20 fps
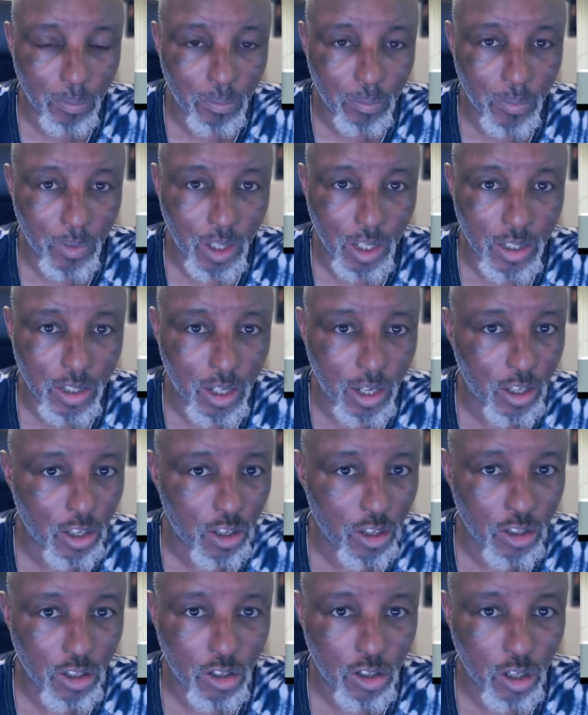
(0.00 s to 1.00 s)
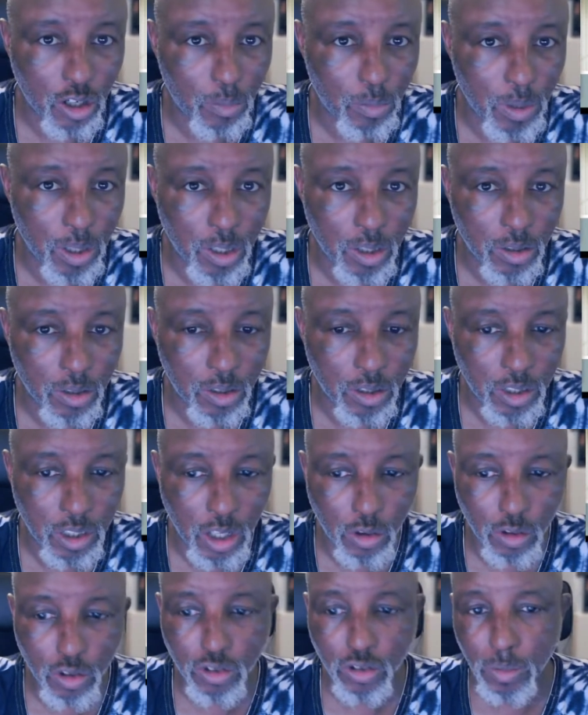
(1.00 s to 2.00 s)
It's like you're going to be
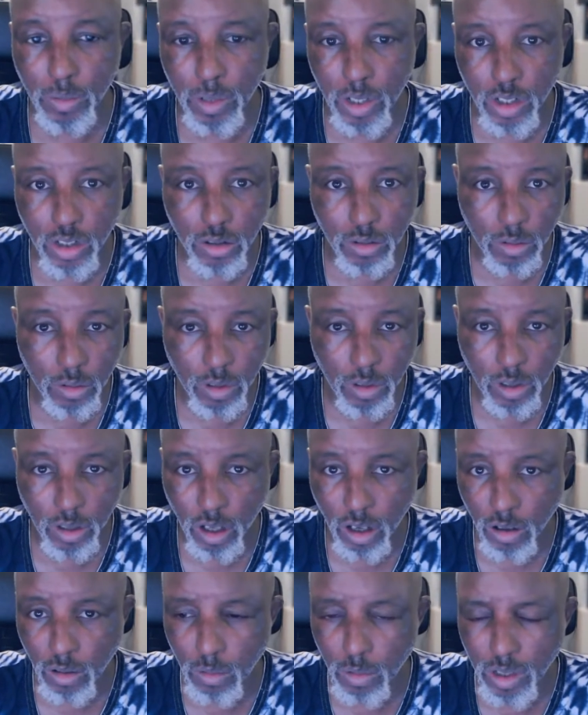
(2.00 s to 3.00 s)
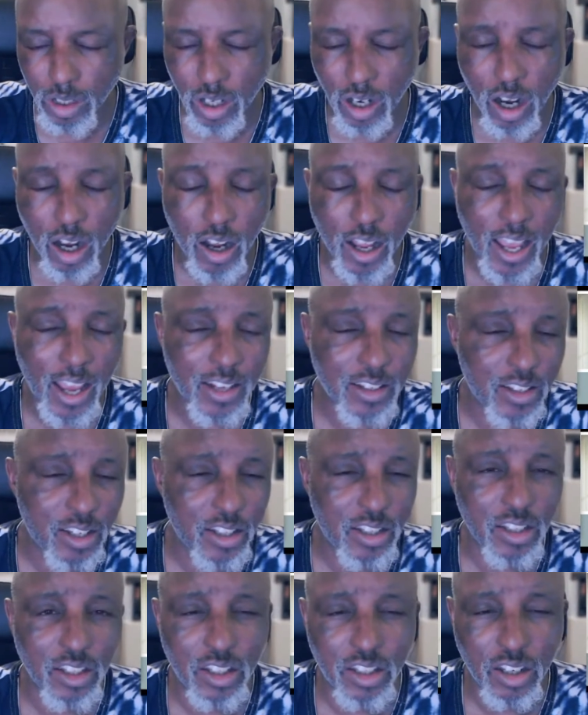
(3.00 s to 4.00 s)
guilt tripped into the whole, our
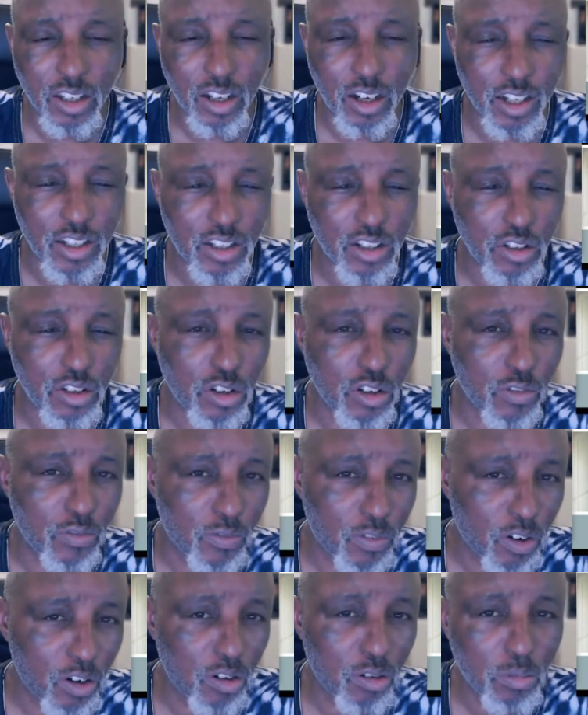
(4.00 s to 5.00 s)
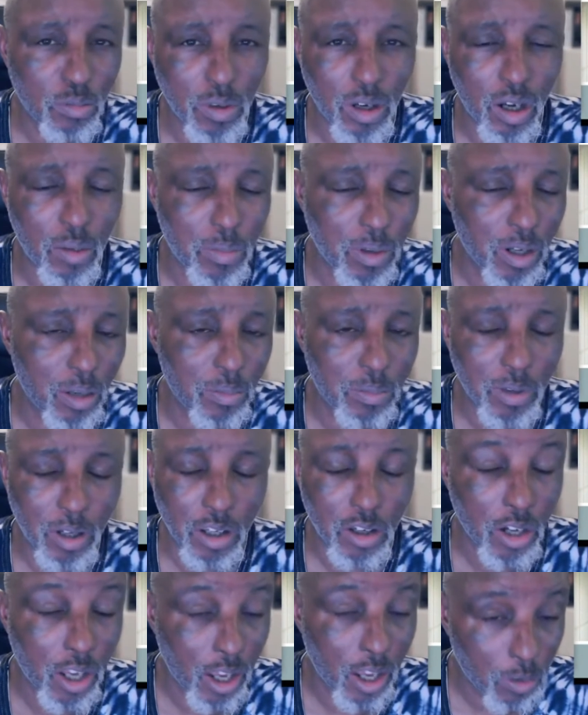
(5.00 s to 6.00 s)
ancestors died so you can vote, blah blah blah. You're
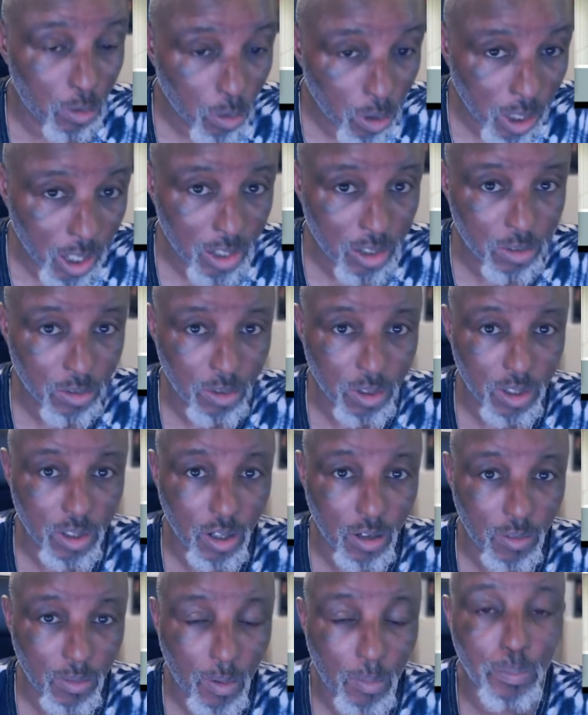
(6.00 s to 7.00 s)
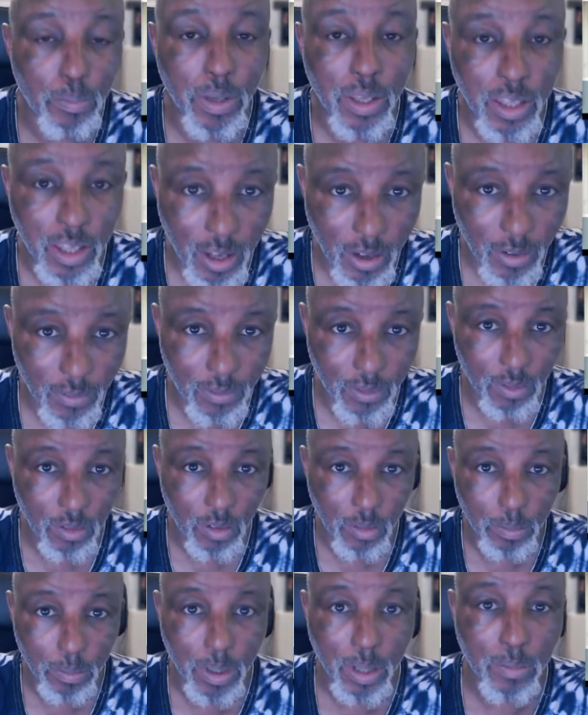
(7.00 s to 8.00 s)
going to hear all of that sort of stuff. Be careful,
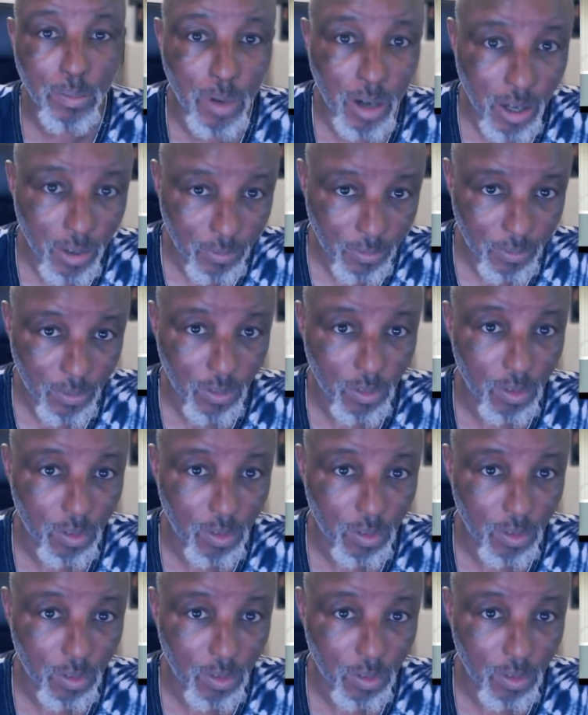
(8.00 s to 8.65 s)
be mindful.